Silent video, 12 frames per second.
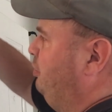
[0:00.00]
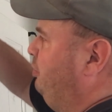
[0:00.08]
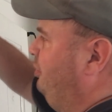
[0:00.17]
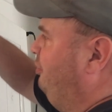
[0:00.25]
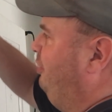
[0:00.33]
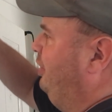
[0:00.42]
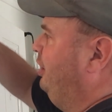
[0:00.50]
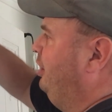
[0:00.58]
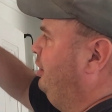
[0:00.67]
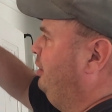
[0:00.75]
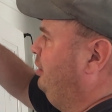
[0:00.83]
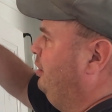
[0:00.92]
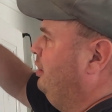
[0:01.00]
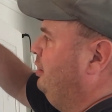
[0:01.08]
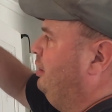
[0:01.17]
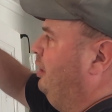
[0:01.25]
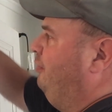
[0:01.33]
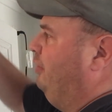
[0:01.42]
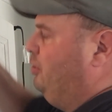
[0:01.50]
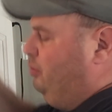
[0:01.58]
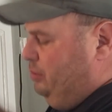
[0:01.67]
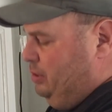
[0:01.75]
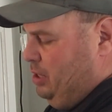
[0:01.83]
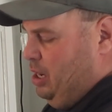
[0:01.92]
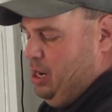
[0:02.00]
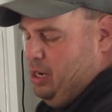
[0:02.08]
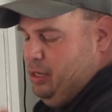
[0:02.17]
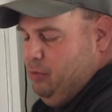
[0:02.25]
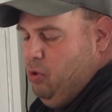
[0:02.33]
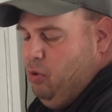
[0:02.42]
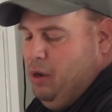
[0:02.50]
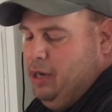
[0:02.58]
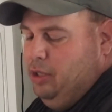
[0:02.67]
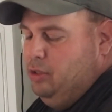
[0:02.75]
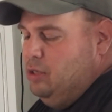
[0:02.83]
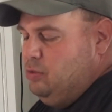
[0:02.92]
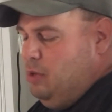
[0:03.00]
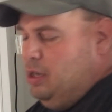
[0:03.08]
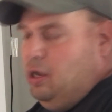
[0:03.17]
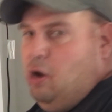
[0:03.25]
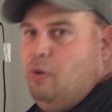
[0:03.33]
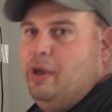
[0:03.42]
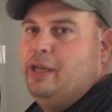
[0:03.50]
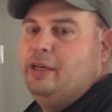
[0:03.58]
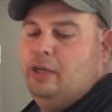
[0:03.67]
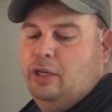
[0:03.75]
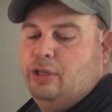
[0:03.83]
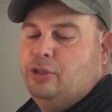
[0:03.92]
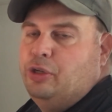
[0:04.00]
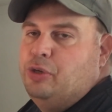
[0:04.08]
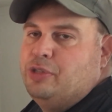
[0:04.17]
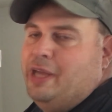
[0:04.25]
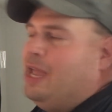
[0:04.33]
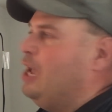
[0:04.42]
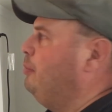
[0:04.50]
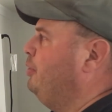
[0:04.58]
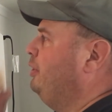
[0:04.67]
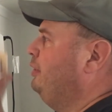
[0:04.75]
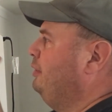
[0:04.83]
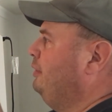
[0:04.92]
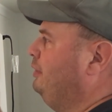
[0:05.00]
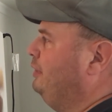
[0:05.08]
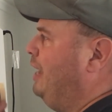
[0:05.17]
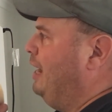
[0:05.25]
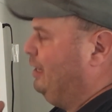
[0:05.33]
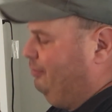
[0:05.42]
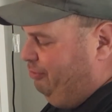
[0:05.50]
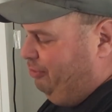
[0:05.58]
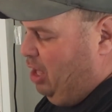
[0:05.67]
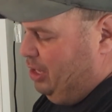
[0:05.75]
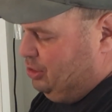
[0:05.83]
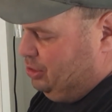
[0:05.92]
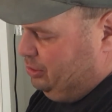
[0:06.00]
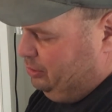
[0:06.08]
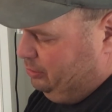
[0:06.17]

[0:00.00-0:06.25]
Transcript: with your finger. If it goes in hard and it doesn't want to go in, use a hammer, knock it flush.